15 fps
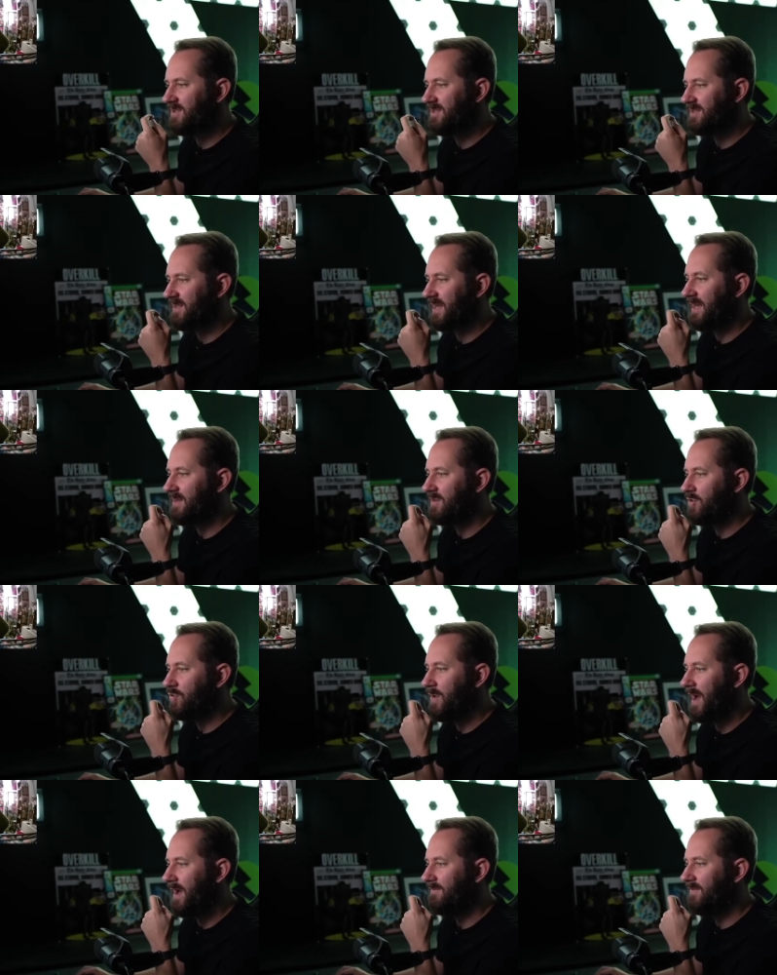to say, You
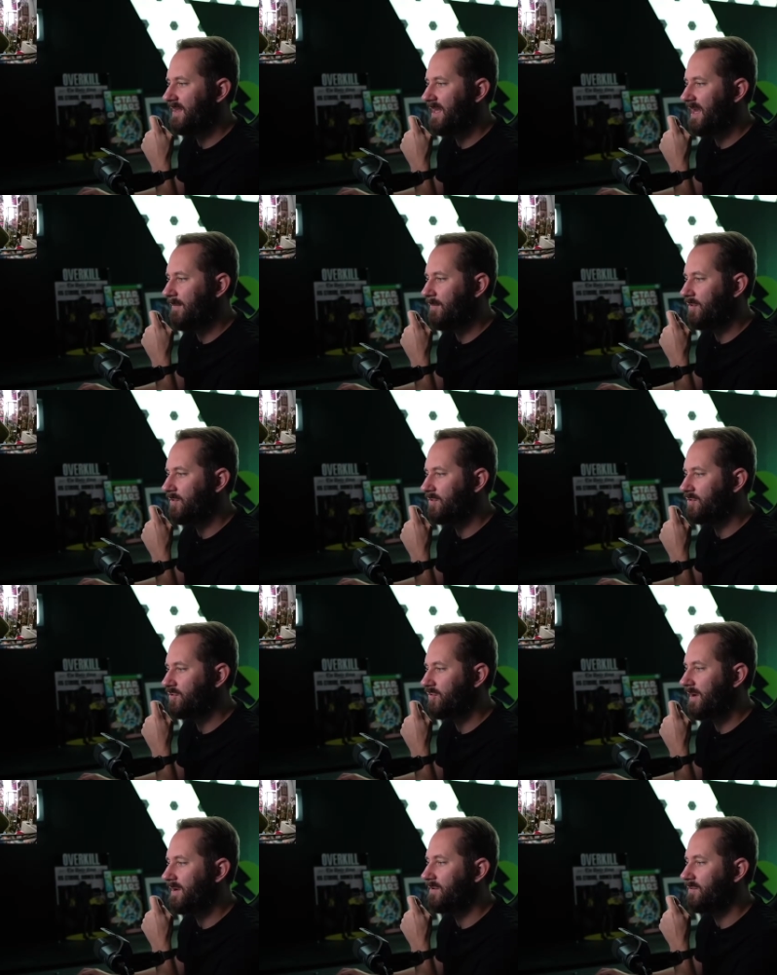have the camera, you are
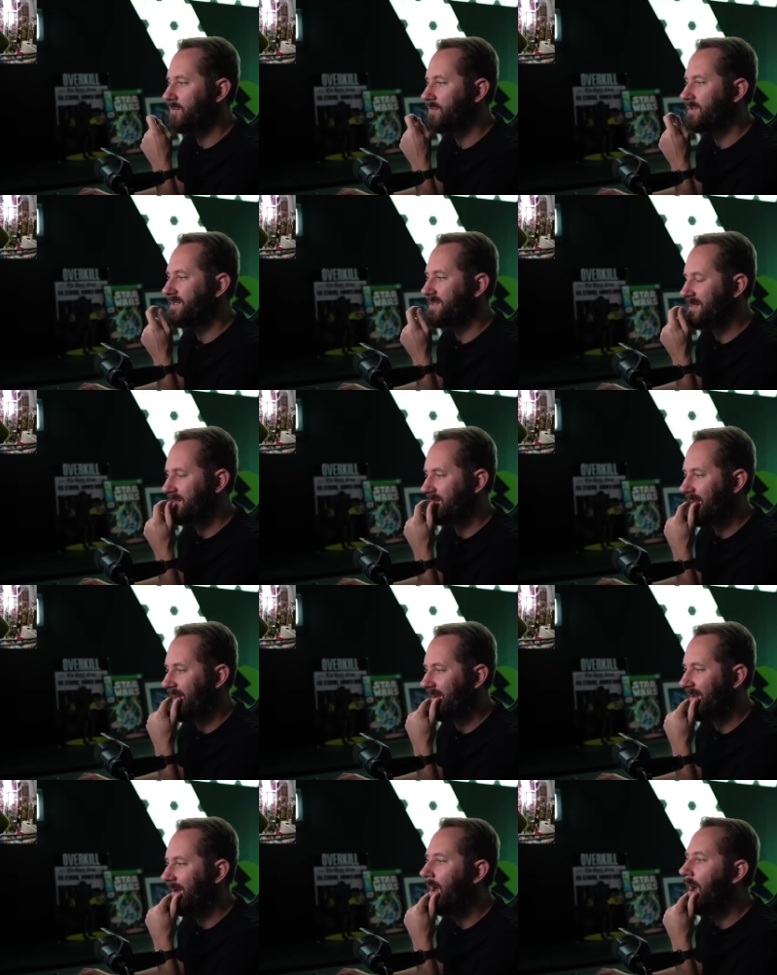trying to ruin
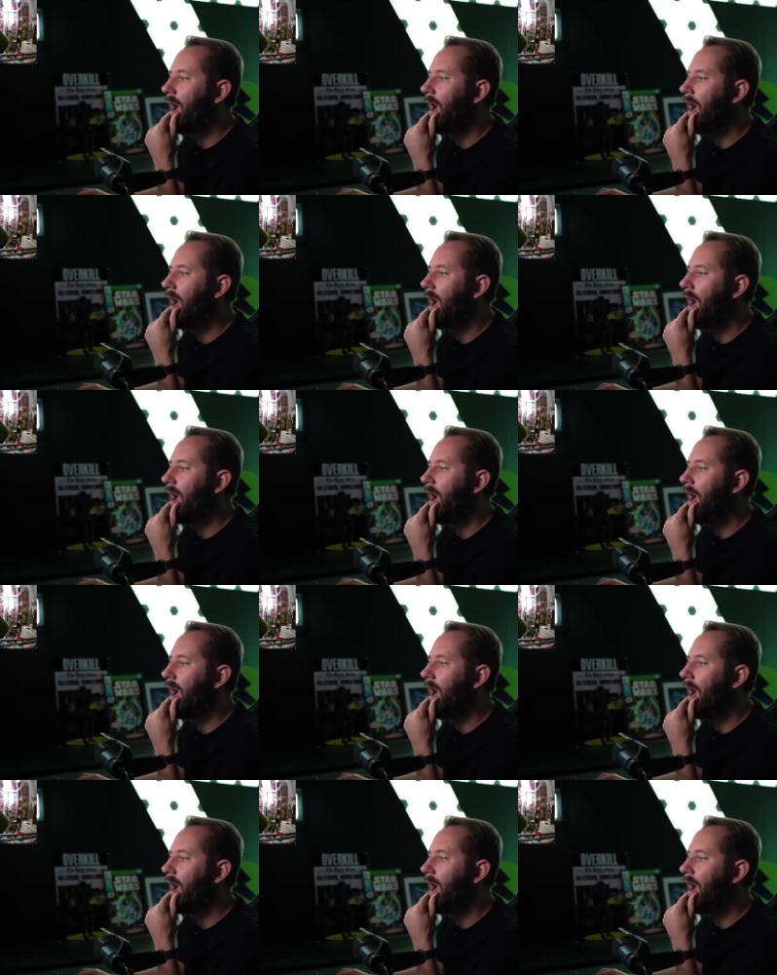Syntech.